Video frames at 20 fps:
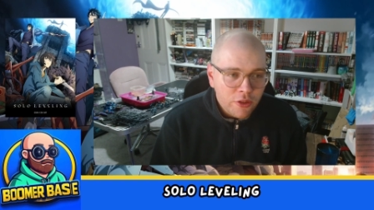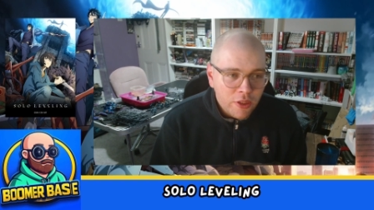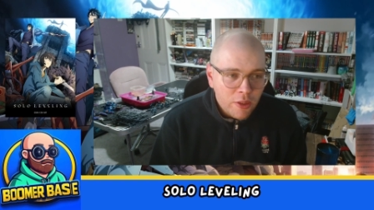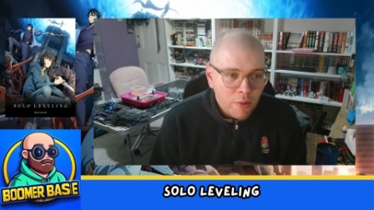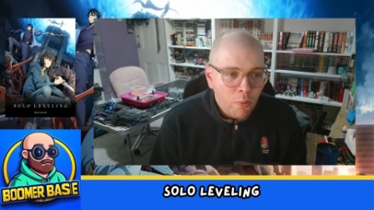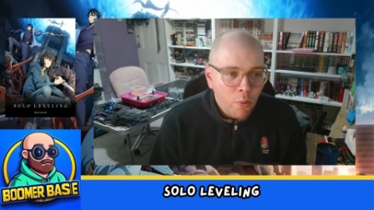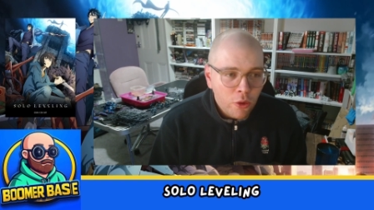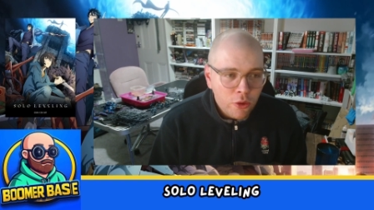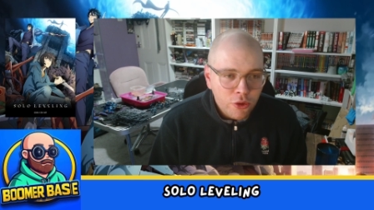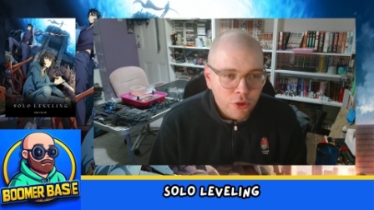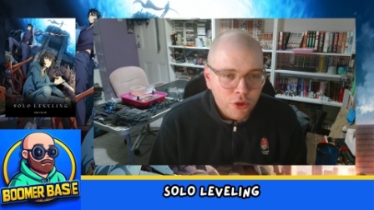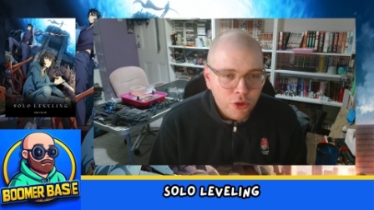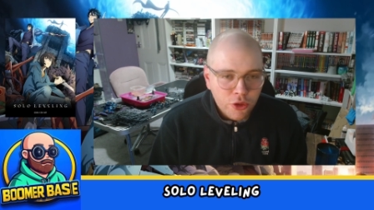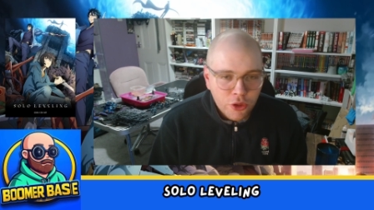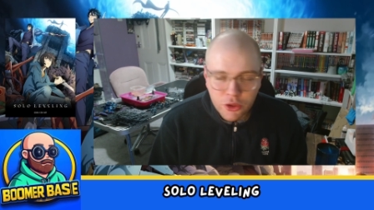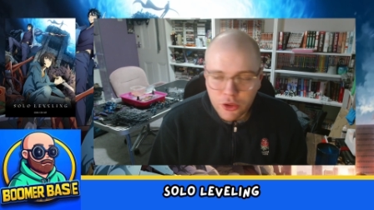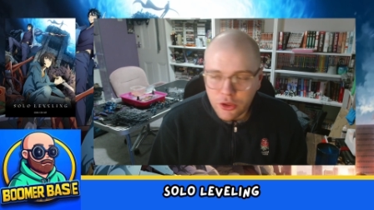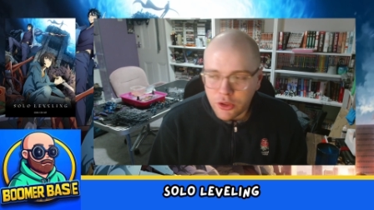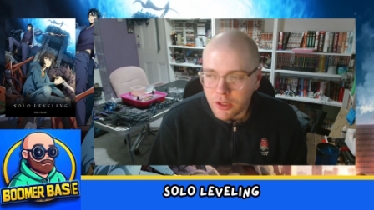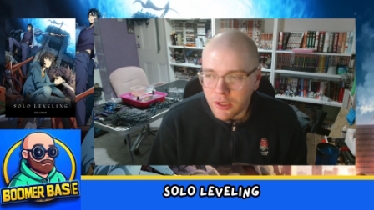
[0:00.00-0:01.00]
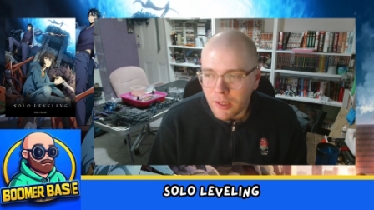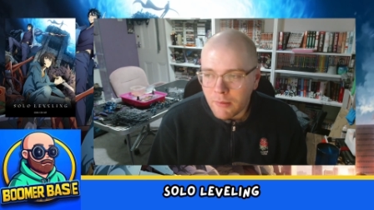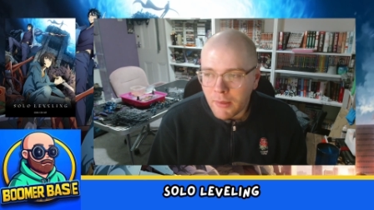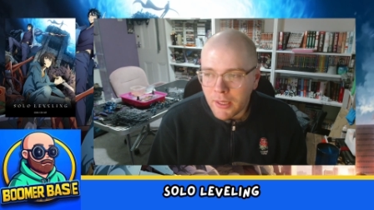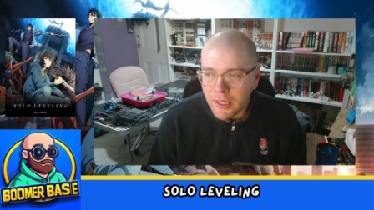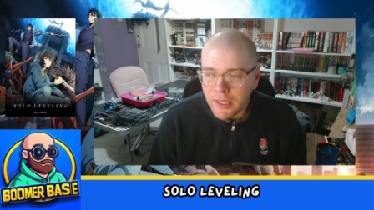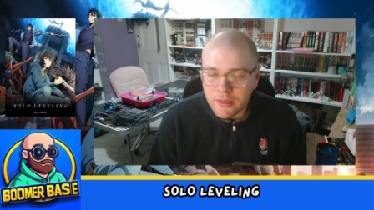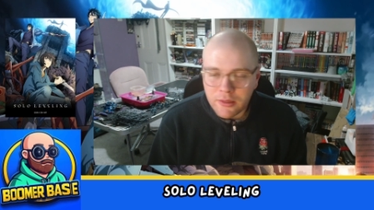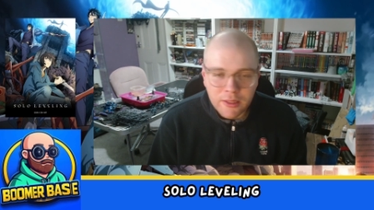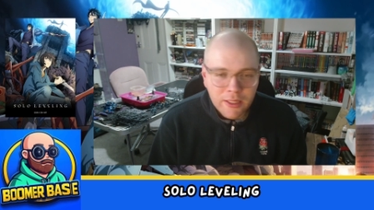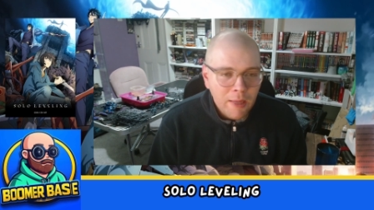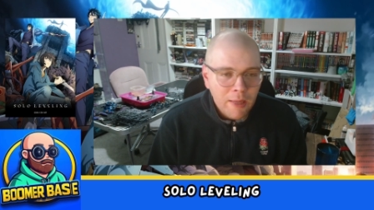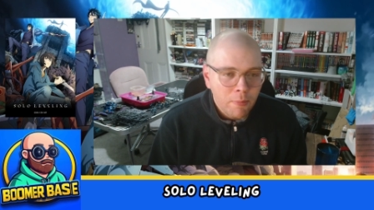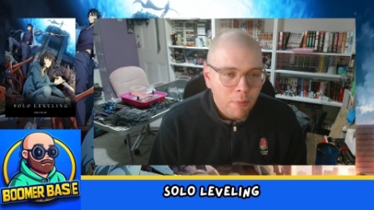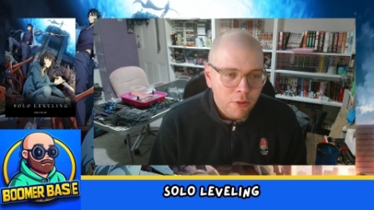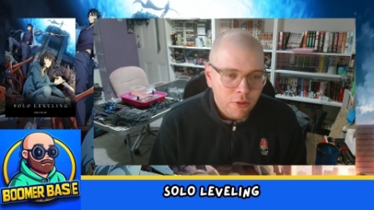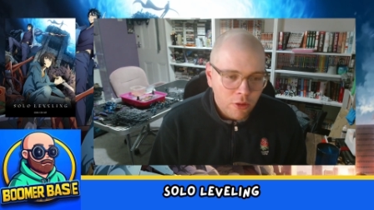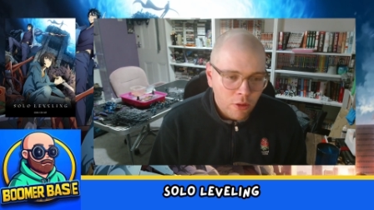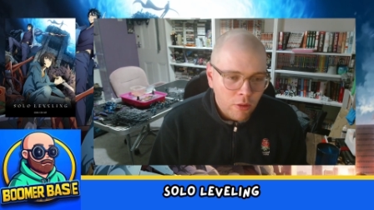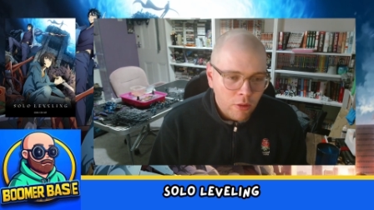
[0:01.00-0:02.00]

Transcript: It was just an amazing episode.